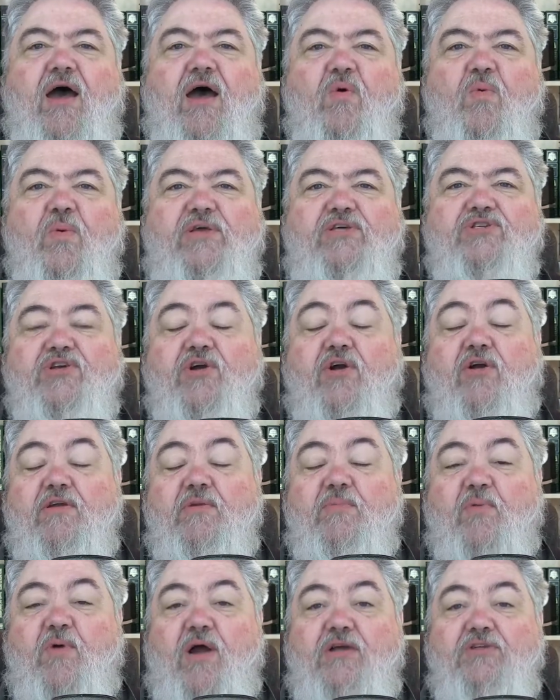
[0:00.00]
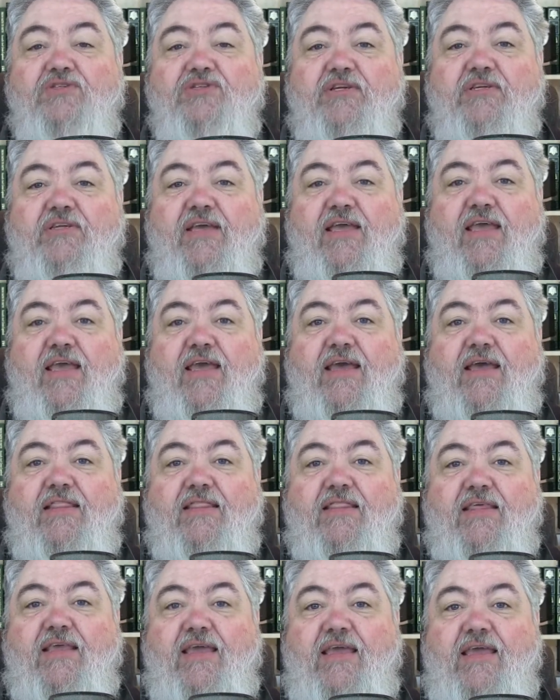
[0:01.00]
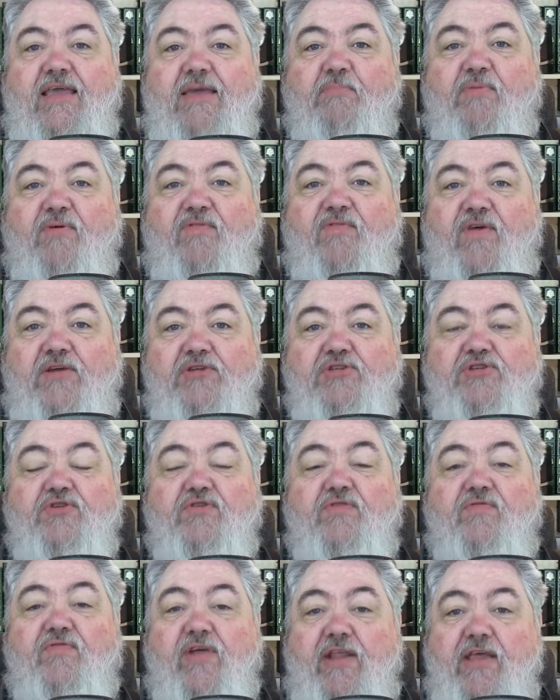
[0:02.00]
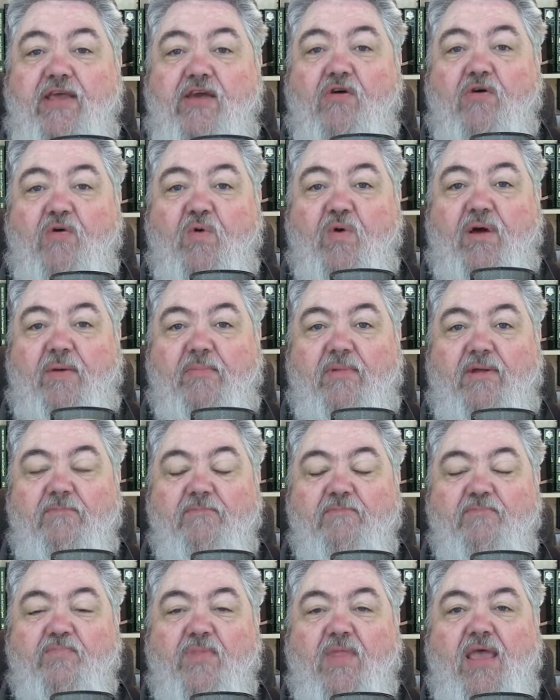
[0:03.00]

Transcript: we started a project to get the professional video equipment,